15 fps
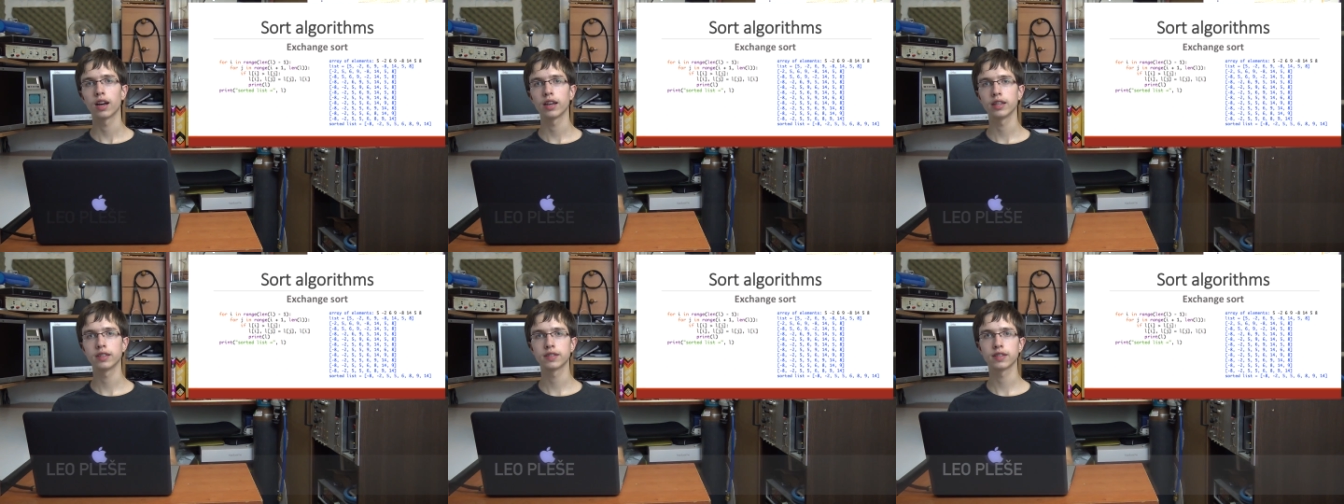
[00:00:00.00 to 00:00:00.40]

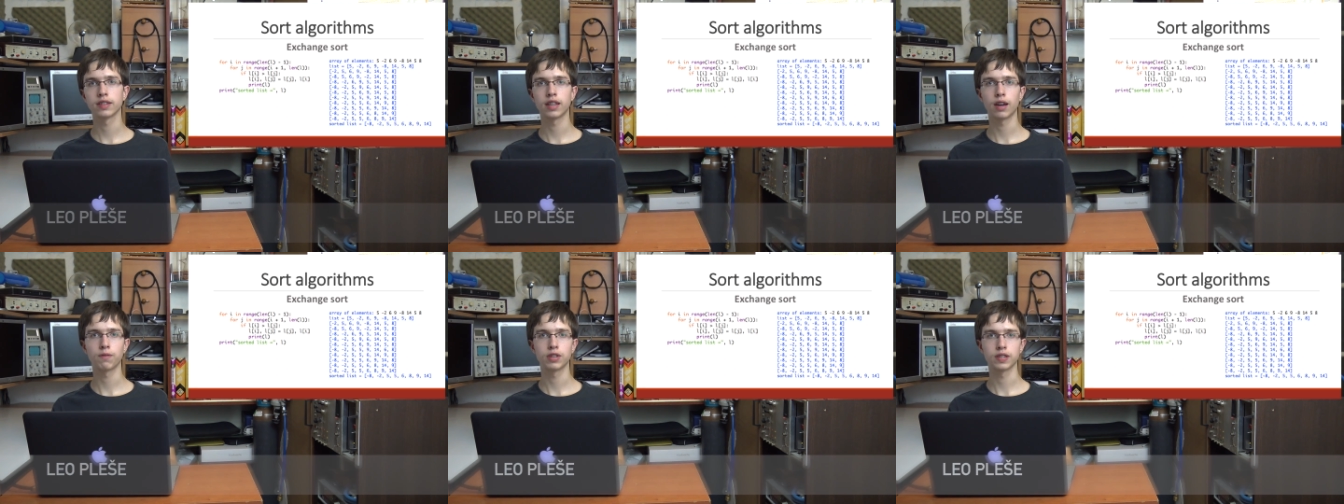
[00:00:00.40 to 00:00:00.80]
in
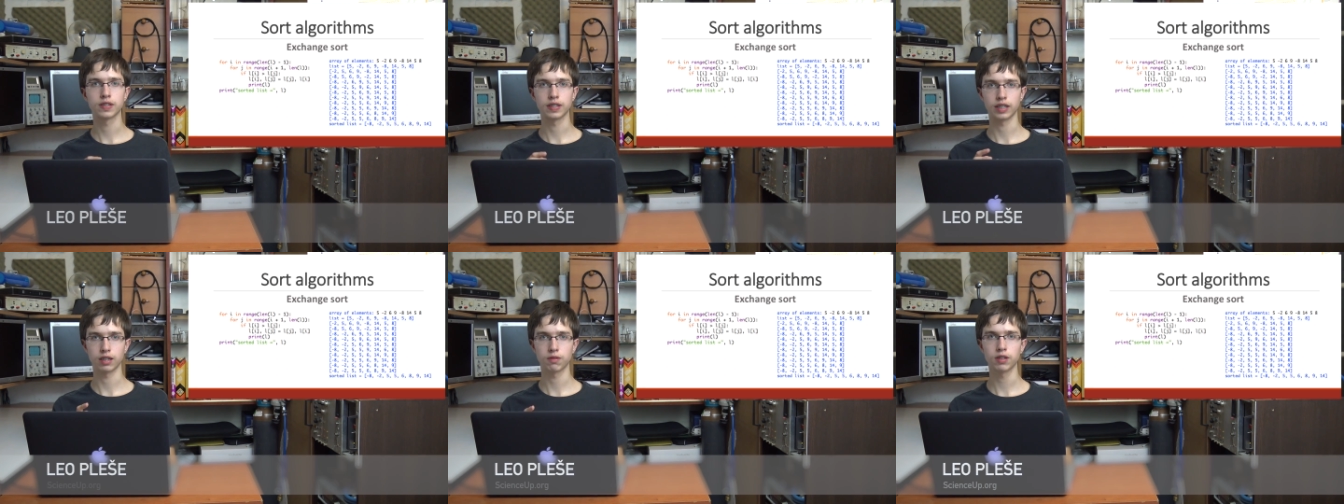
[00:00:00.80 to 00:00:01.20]
number
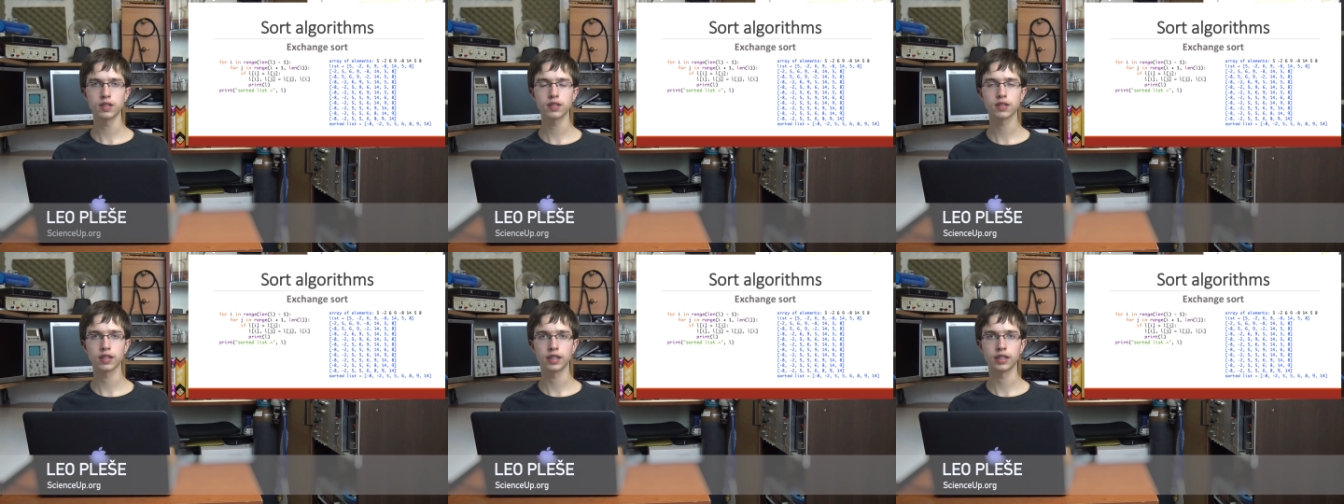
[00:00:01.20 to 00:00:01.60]

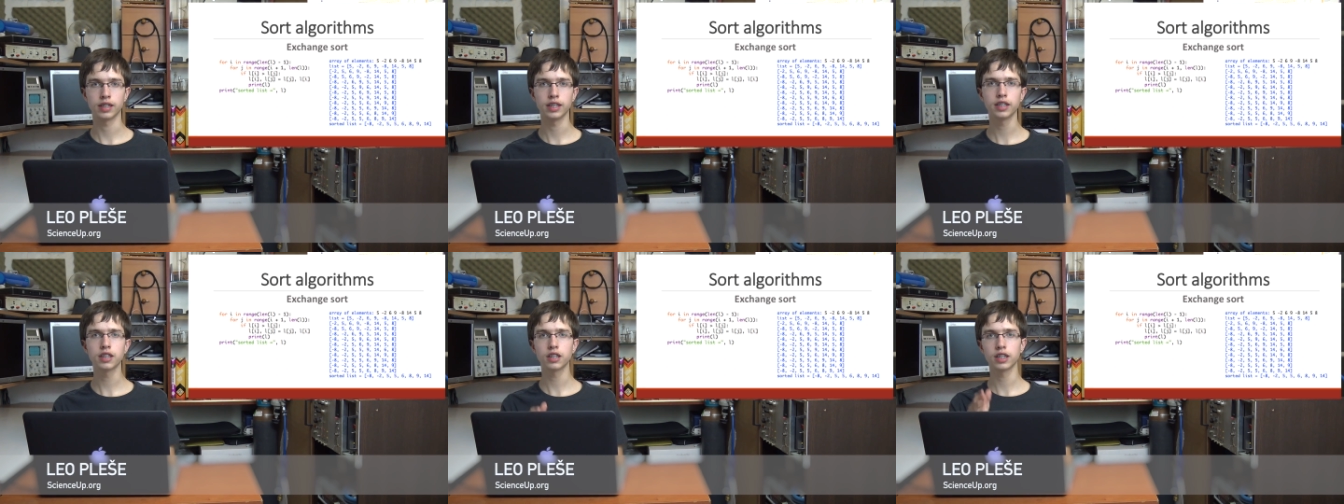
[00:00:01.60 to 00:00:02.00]
sequence in
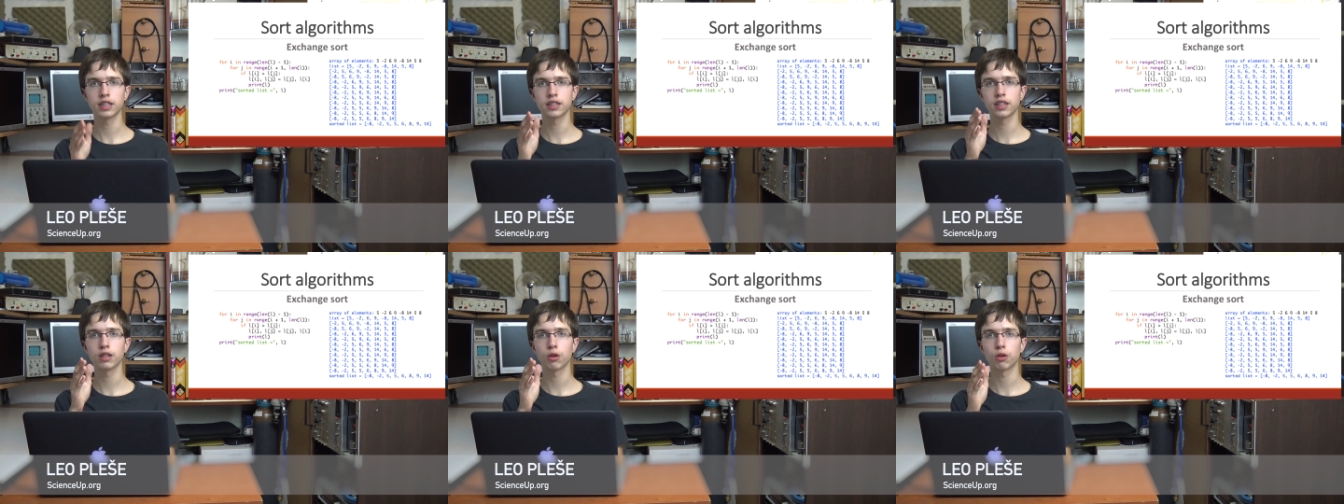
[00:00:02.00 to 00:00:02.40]

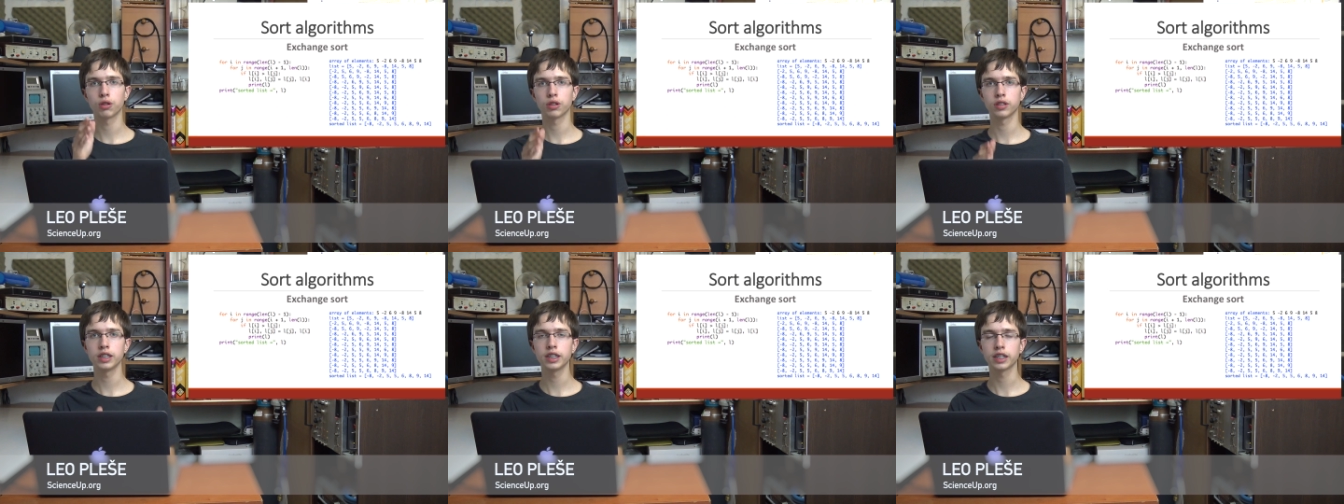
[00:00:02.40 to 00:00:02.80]
increasing or
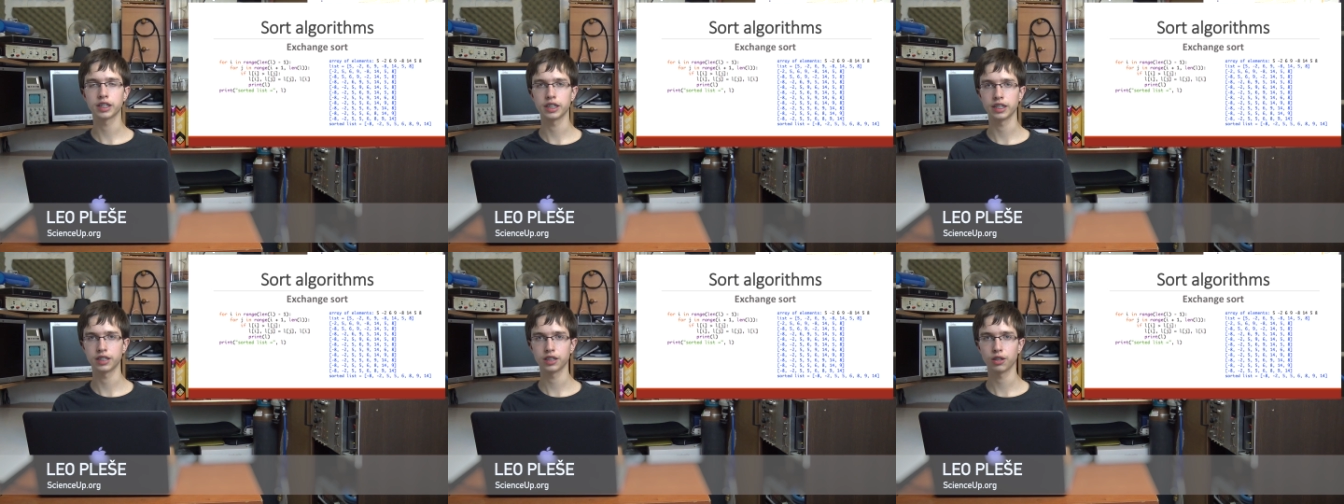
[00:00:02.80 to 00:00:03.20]

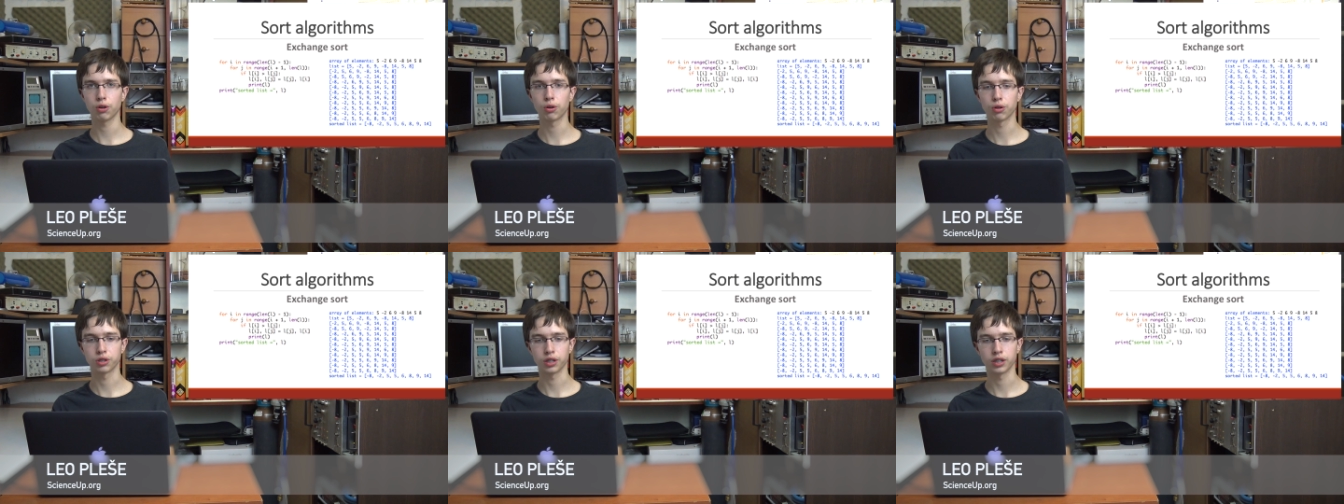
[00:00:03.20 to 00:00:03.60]
decreasing
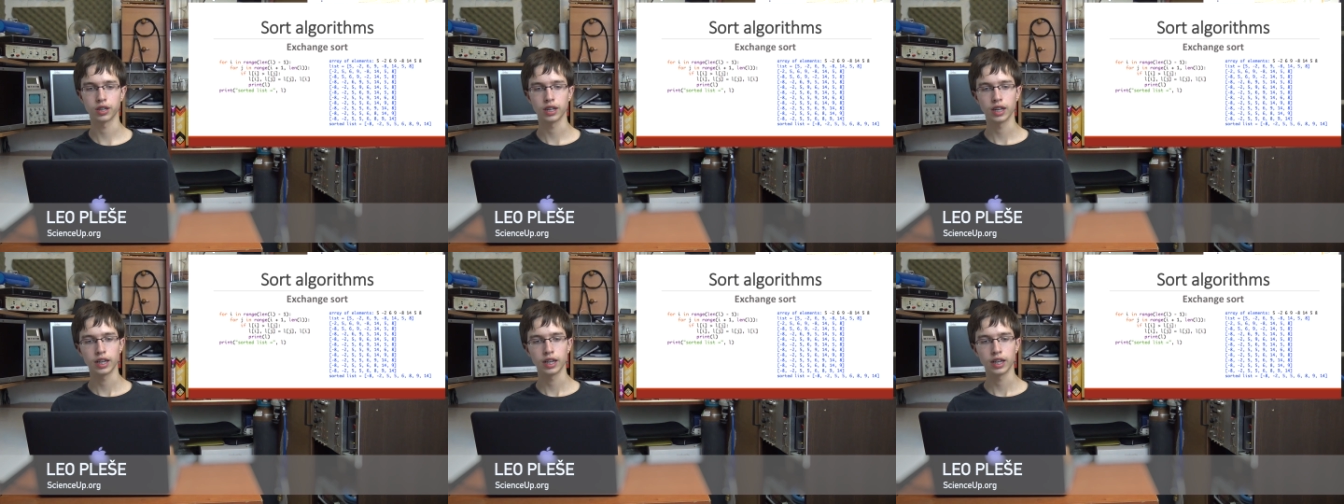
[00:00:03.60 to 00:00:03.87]
order.